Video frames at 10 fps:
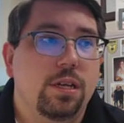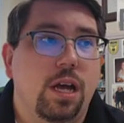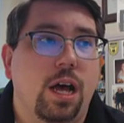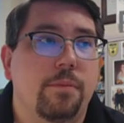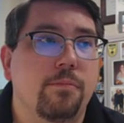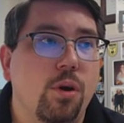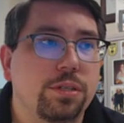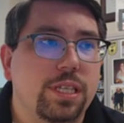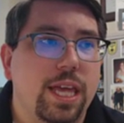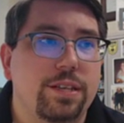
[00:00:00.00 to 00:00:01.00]
Uh,
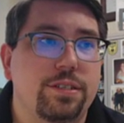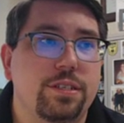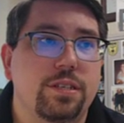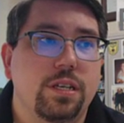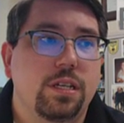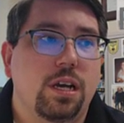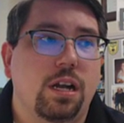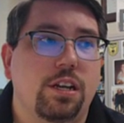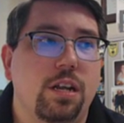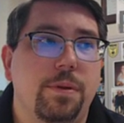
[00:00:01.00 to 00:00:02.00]
most cases
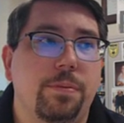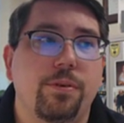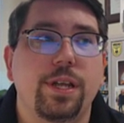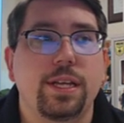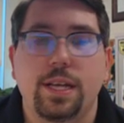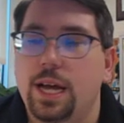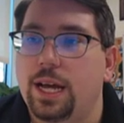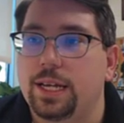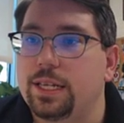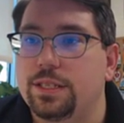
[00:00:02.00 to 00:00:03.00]
are going to be pretty
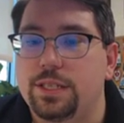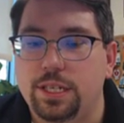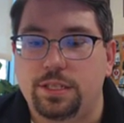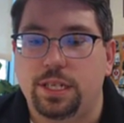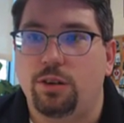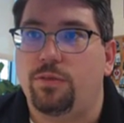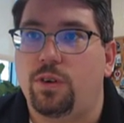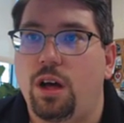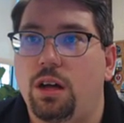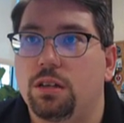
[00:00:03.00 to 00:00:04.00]
uh, consistent
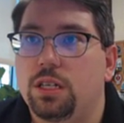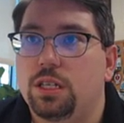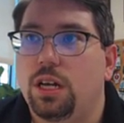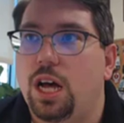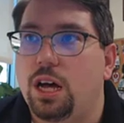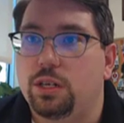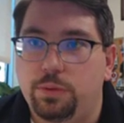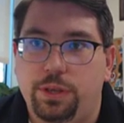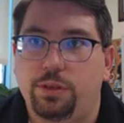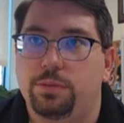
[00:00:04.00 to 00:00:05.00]
overall uh,
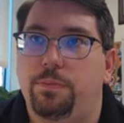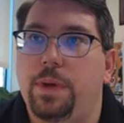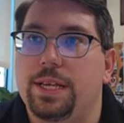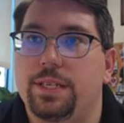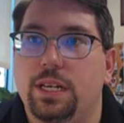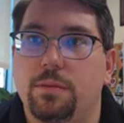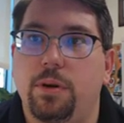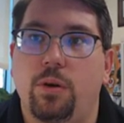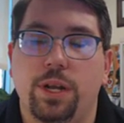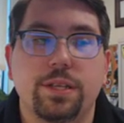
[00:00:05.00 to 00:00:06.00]
with those basic
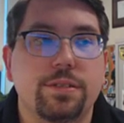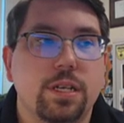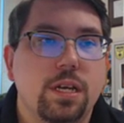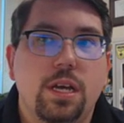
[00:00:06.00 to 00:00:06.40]
components.